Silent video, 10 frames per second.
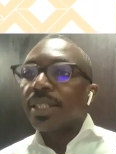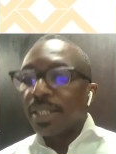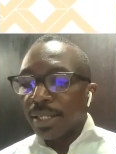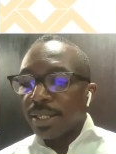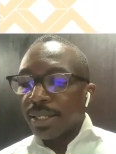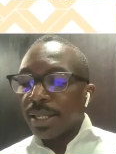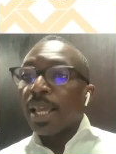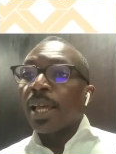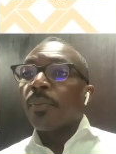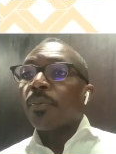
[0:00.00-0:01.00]
this
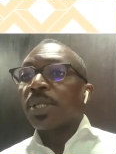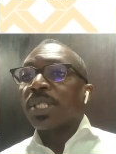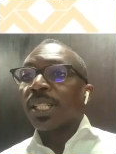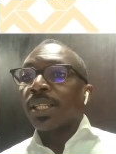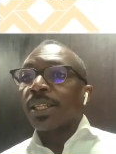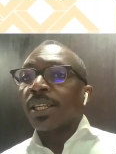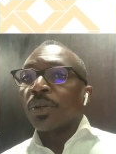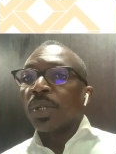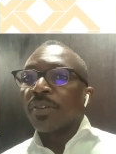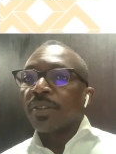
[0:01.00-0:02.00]

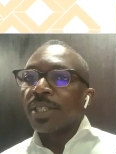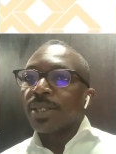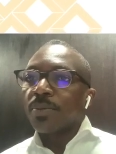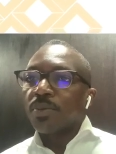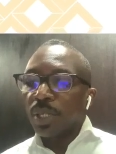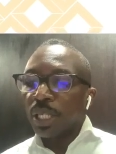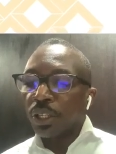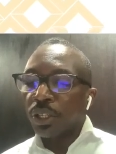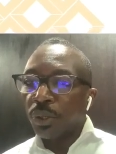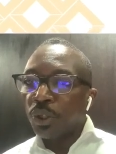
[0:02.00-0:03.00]
basilica. We have this
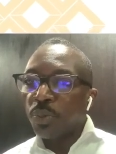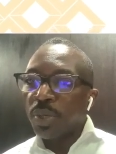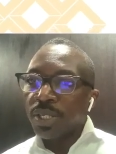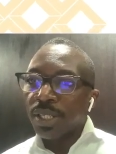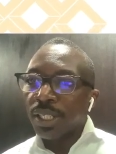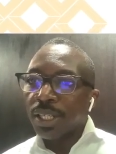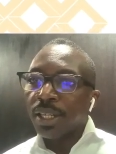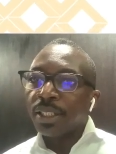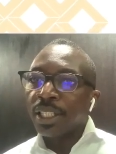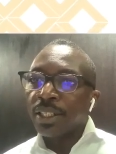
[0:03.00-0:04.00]
huge
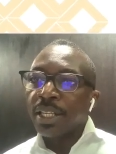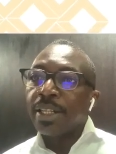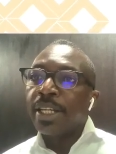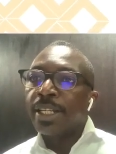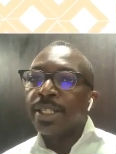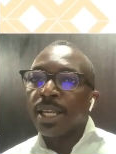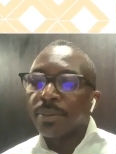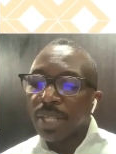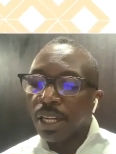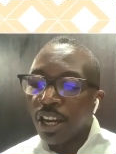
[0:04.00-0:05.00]
basilica, you know, that is
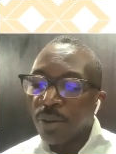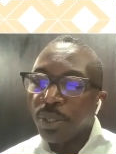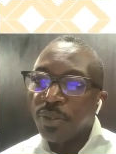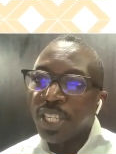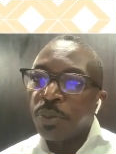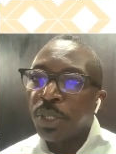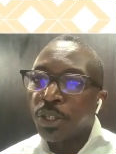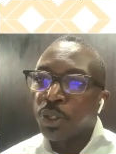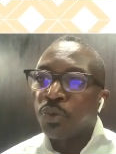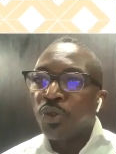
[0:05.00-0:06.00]
a copy of St.
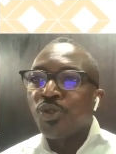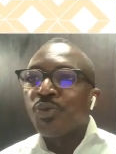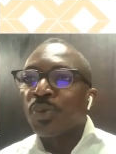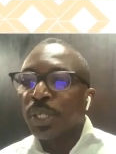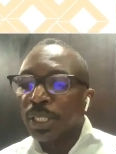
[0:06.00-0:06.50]
Peter's Rome